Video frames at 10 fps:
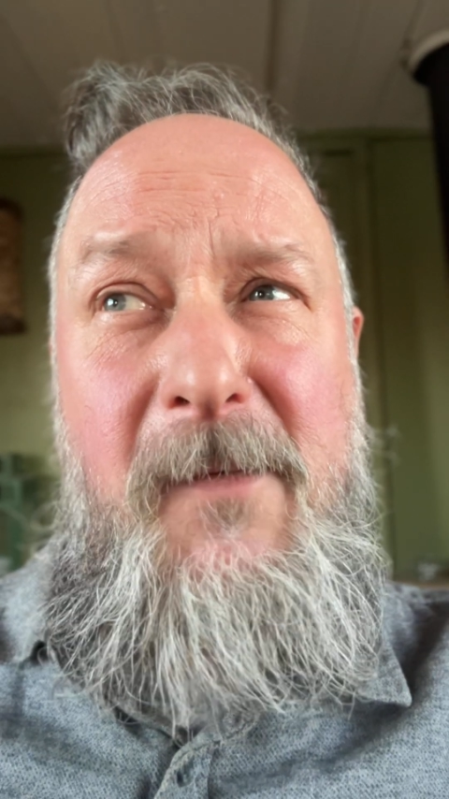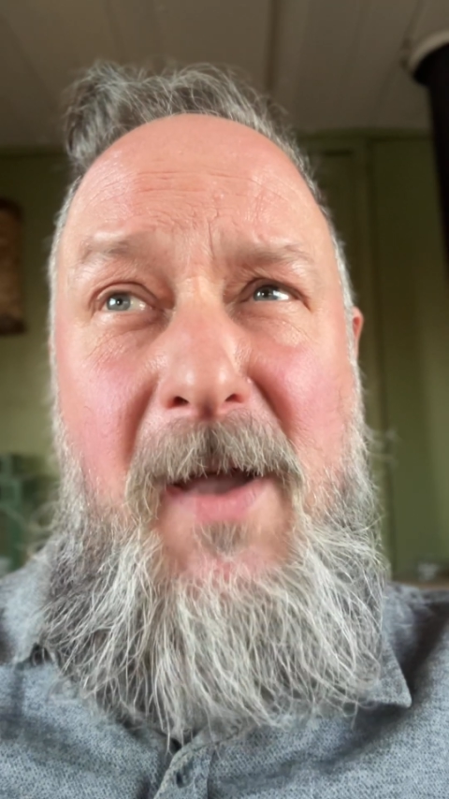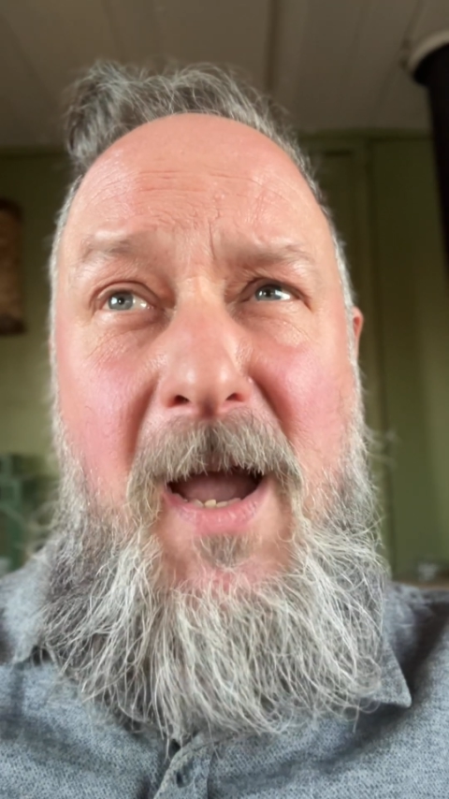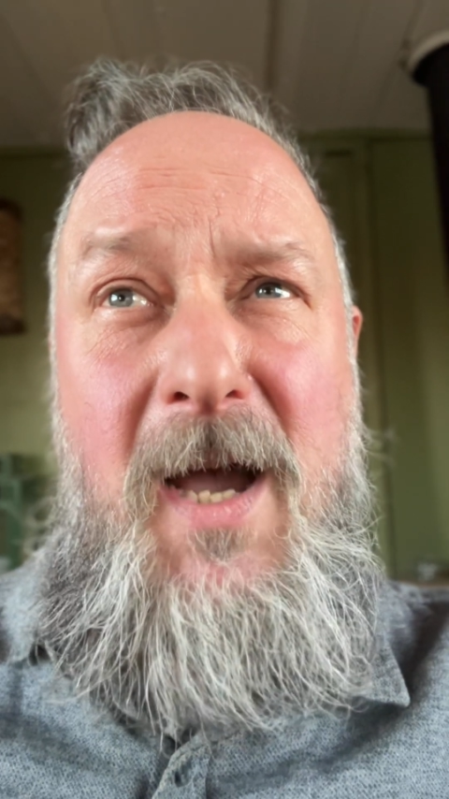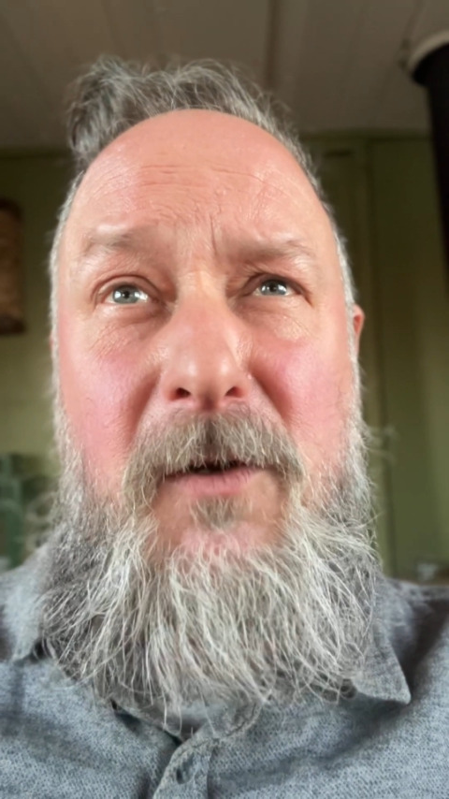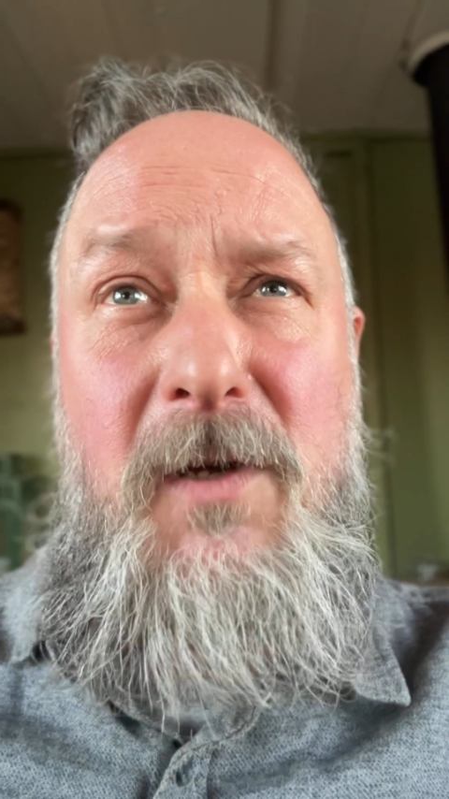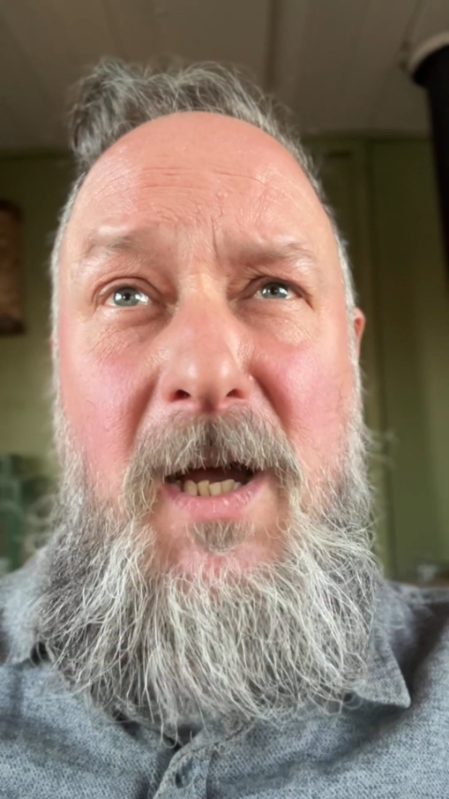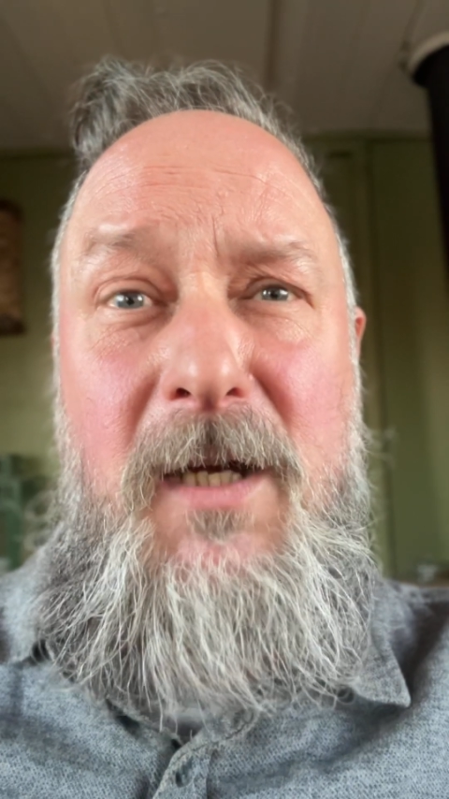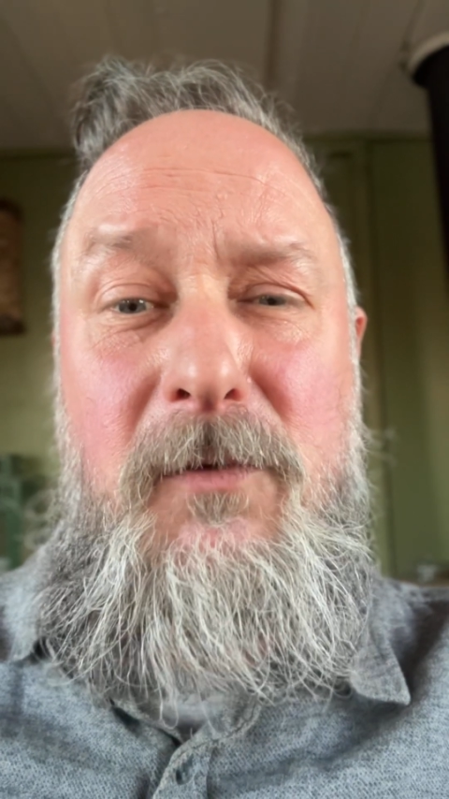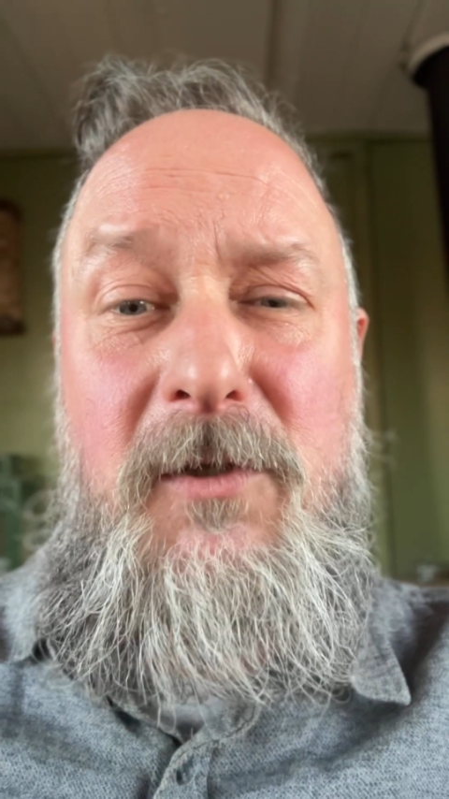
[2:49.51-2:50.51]

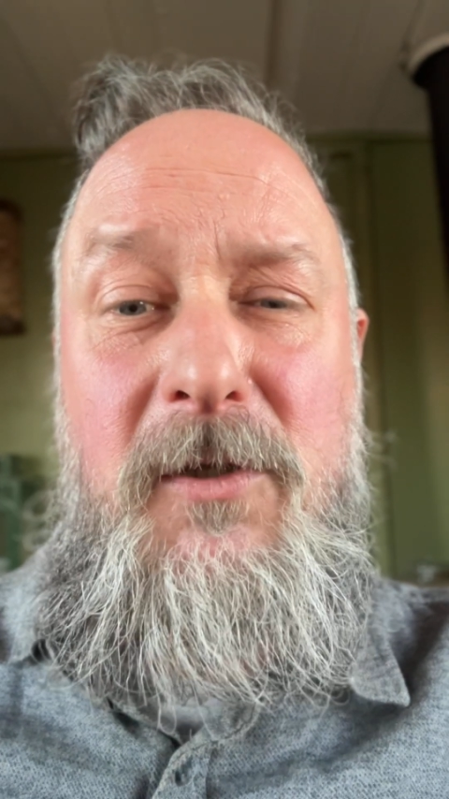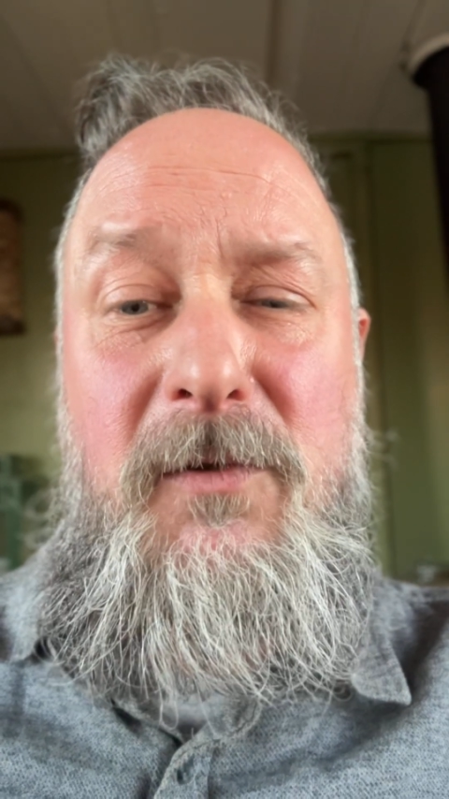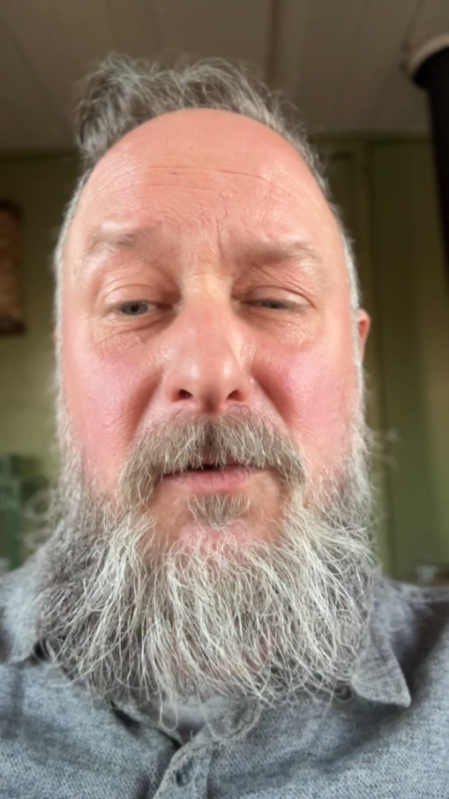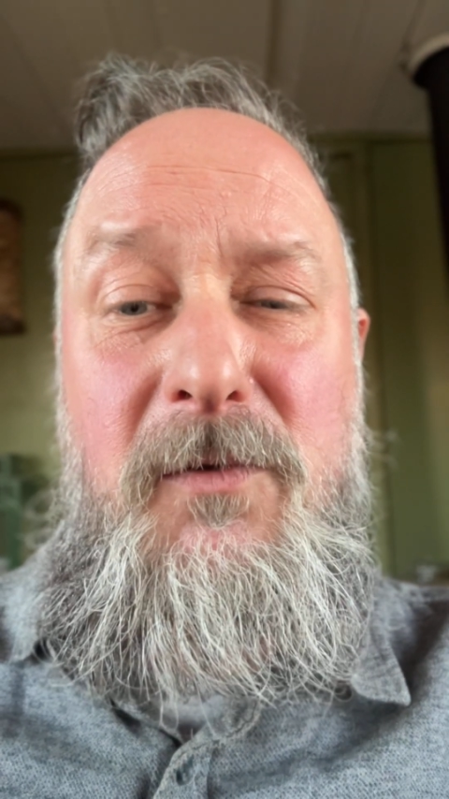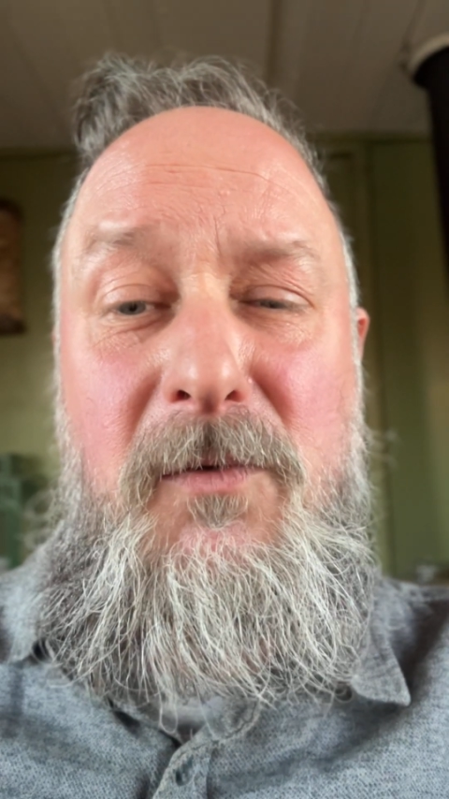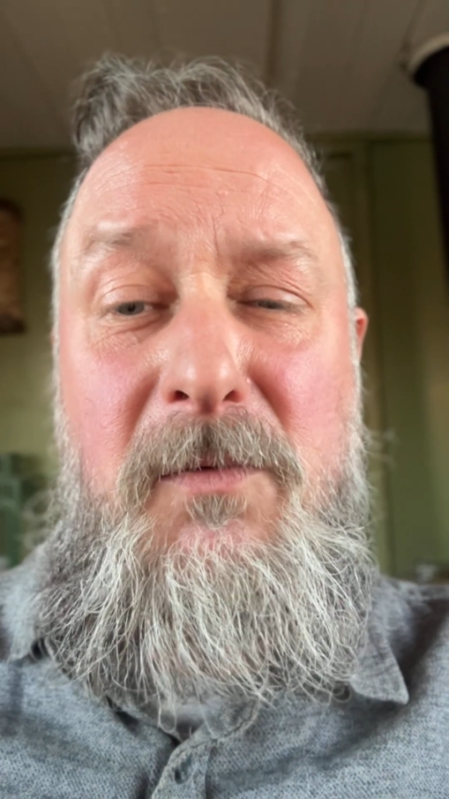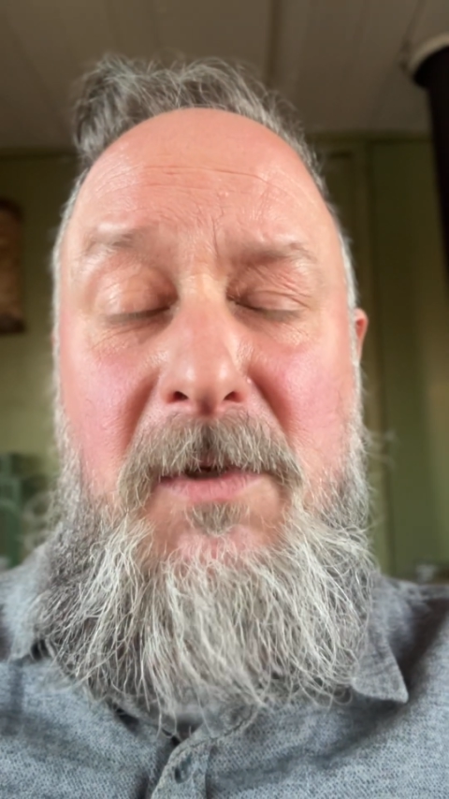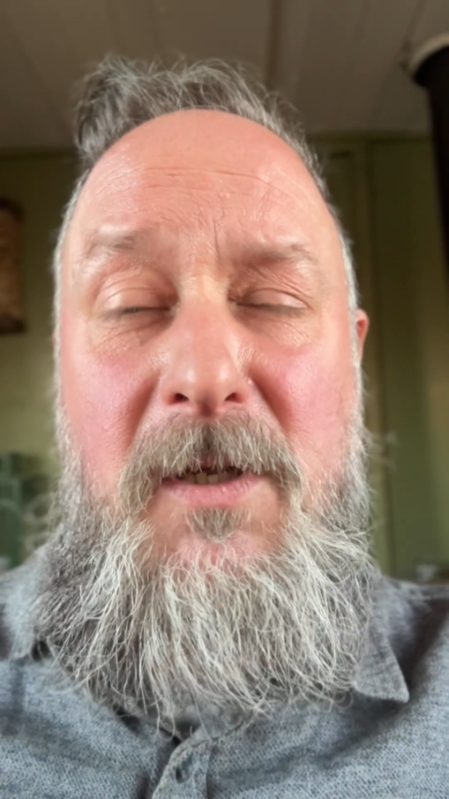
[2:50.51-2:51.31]
how to